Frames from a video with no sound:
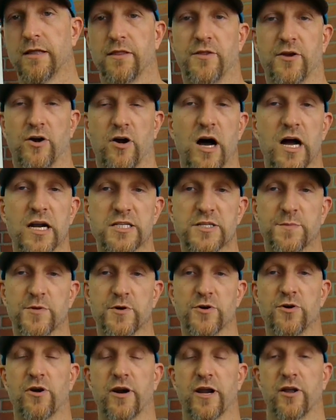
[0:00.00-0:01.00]
They're
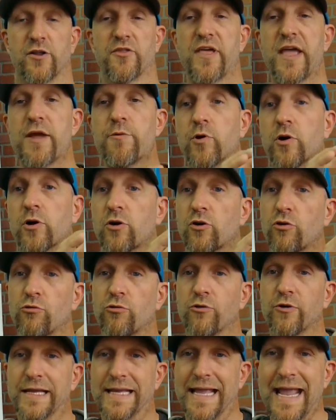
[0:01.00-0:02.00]
entrepreneurial. They will
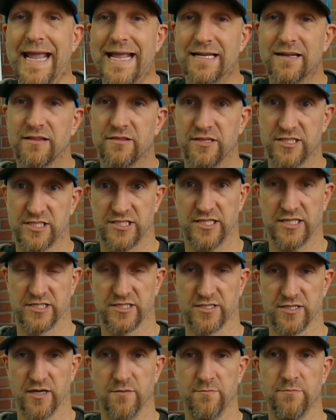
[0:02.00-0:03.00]
create the
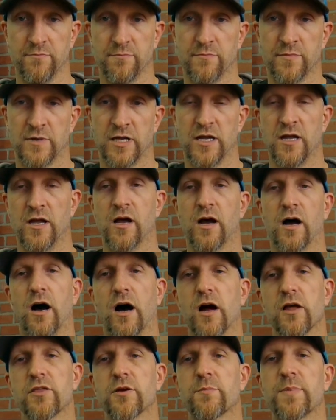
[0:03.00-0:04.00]
system.
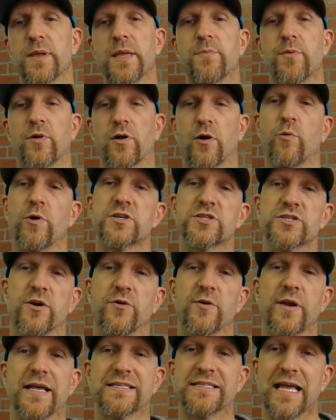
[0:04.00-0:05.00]
Other people are what's
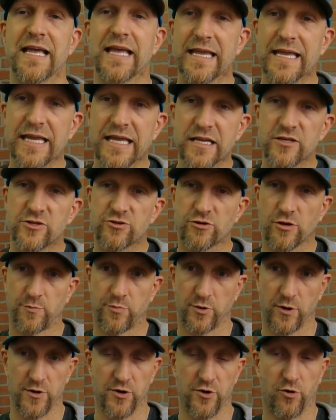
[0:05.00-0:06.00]
known as
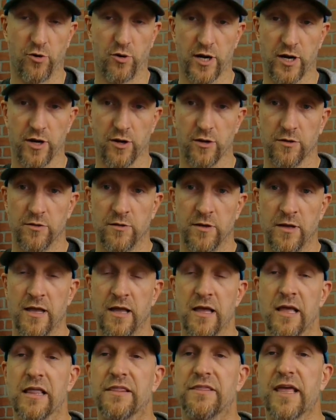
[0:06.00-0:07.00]
intrapreneurial.
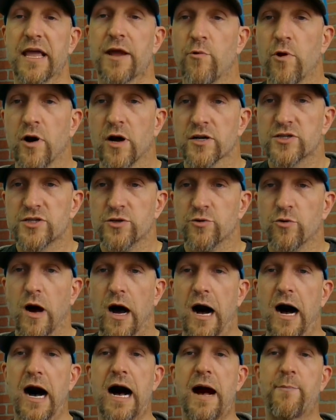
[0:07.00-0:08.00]
They want to
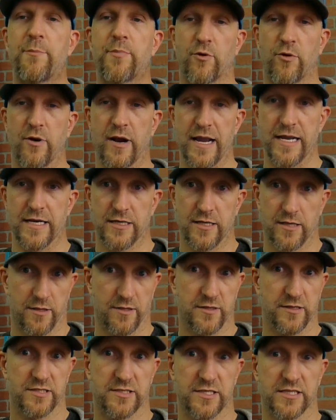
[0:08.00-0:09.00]

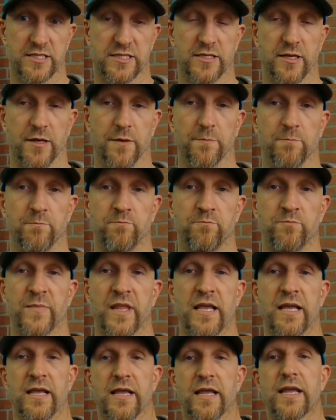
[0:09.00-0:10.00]
operate the system.
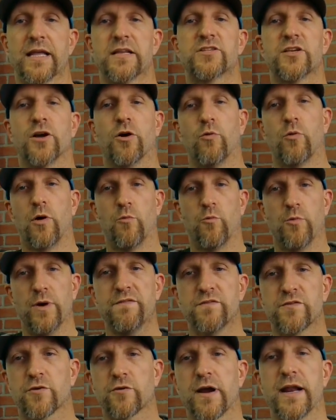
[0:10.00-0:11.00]
And so what
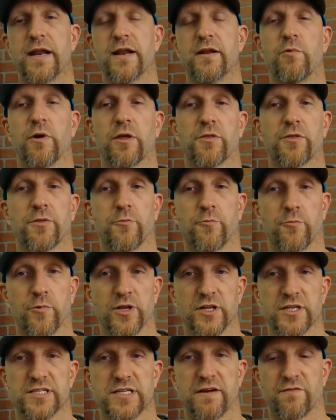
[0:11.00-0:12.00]
we've created with
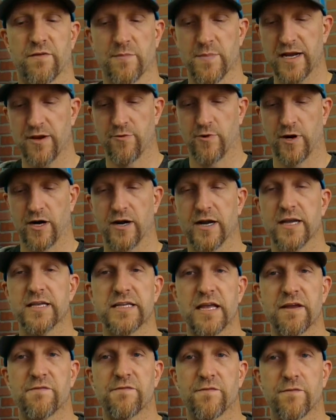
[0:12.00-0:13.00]
Real Estate from Anywhere
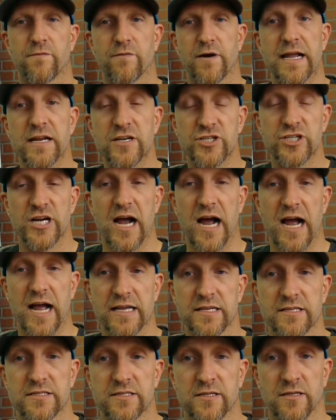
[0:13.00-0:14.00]
is a
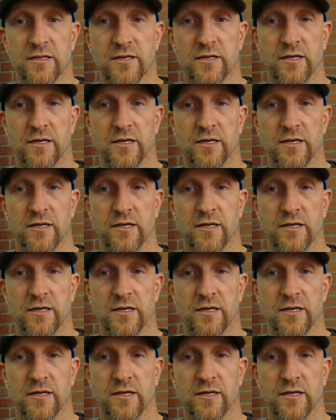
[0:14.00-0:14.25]
franchise